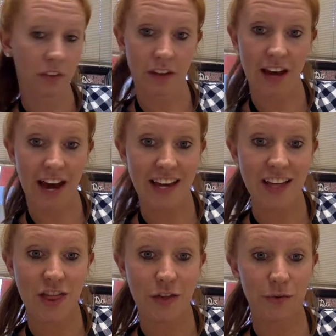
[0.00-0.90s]

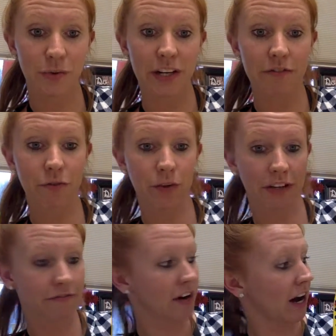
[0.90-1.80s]
Okay,
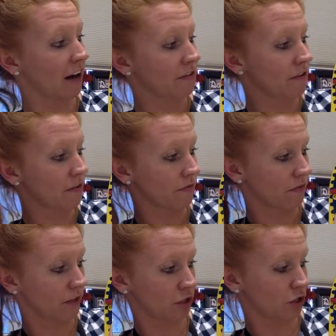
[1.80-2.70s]
345,
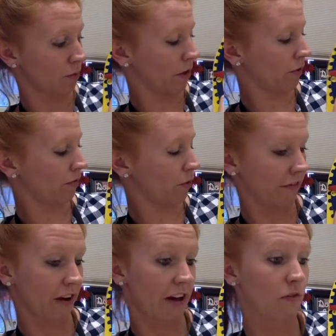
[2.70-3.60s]
this is showing
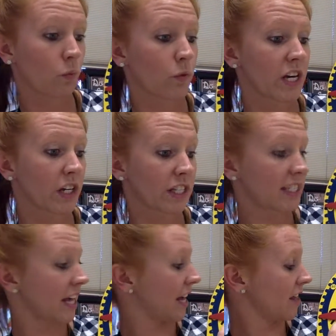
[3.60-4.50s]
345. We could
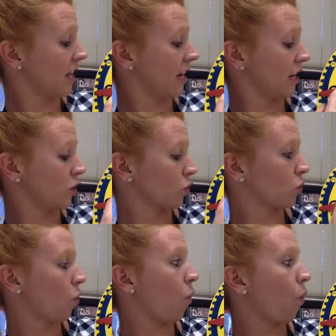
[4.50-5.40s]
say that it is
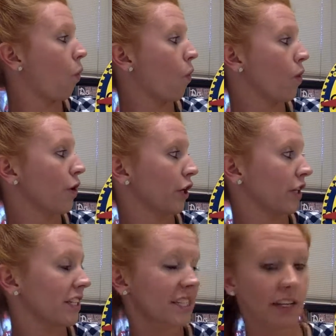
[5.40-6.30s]

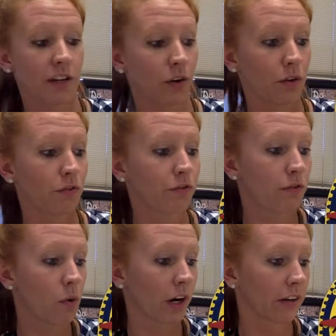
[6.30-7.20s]
quarter till
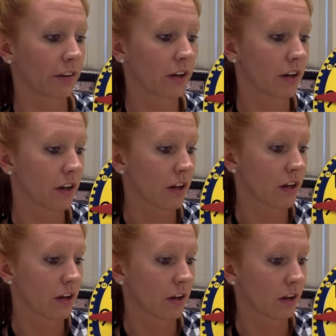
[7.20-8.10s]
4.
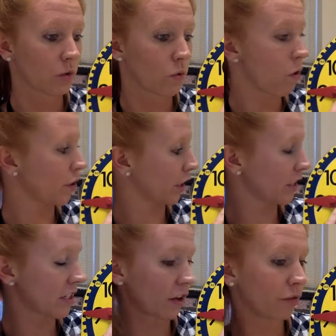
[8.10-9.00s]
Quarter
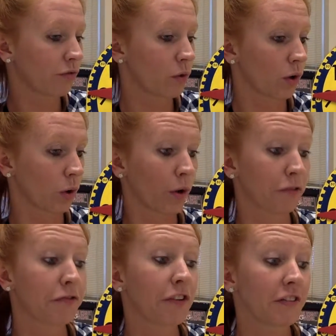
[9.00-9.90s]
till 4,
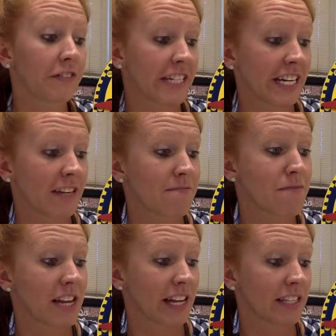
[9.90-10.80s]
or 15
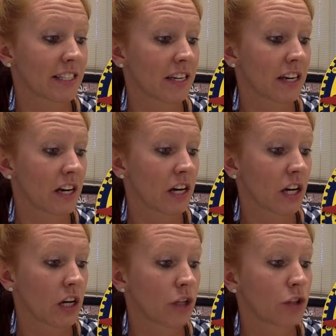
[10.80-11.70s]
minutes
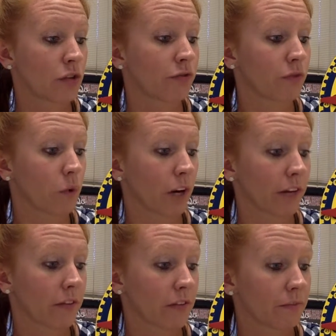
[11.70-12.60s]
to 4.